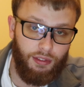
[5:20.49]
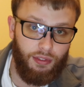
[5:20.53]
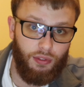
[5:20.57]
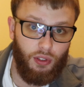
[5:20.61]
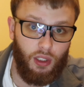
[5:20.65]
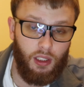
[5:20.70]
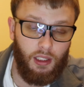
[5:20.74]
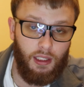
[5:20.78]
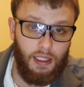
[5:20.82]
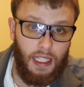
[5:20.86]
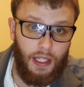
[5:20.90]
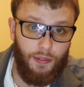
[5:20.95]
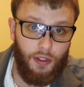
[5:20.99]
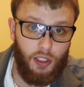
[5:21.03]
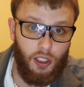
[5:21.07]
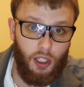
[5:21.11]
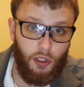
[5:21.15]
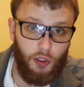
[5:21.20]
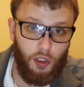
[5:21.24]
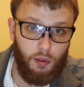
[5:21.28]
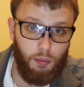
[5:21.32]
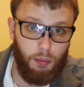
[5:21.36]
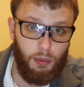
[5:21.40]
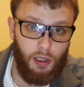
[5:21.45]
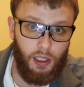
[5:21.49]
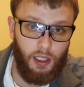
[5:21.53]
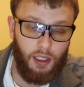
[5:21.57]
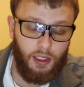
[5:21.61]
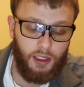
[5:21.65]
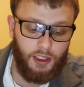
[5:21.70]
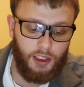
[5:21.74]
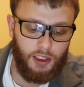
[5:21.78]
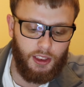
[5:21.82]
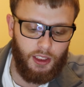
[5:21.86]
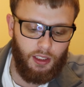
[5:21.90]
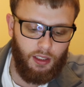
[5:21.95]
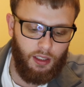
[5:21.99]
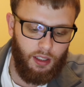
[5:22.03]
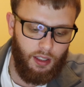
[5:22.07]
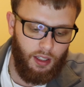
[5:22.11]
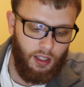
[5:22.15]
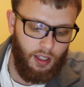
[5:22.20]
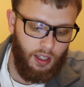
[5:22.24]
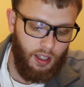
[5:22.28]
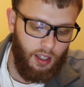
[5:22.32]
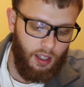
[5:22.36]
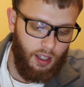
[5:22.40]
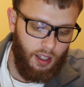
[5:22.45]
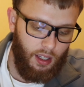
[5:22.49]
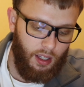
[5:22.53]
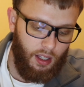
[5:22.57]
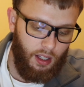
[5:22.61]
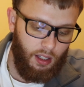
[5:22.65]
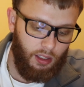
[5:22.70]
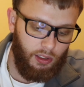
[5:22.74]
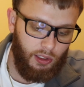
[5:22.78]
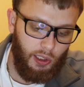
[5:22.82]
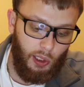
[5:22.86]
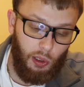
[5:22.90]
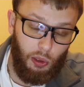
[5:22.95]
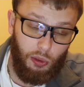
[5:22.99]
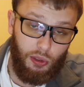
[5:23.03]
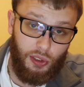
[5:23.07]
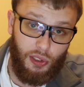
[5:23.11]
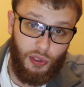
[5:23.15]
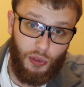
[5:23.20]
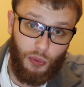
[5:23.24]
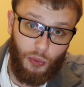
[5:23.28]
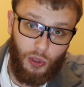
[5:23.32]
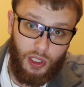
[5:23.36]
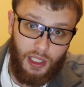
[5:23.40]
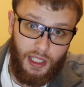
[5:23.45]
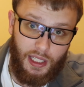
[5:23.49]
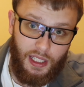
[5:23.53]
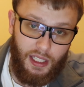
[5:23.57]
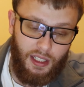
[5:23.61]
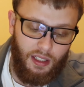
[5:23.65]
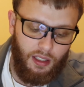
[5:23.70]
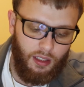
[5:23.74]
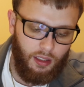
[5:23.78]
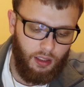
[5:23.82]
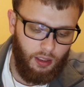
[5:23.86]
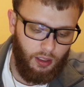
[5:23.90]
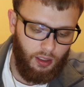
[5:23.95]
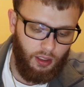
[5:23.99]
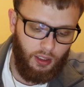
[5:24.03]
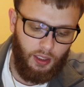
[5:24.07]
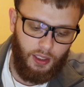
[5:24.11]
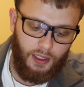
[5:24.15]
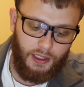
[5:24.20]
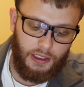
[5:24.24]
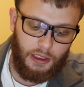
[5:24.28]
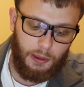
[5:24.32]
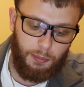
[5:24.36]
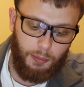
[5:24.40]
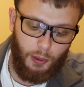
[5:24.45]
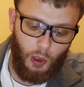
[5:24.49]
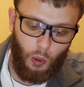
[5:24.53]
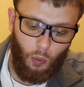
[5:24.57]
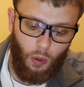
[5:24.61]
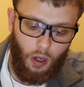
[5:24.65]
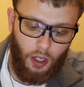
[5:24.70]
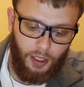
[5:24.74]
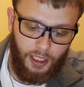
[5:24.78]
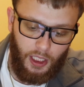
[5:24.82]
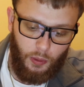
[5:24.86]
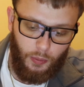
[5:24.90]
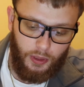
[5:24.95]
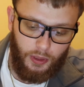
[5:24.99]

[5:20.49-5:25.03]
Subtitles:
for $1,100. Load 3 is Milwaukee,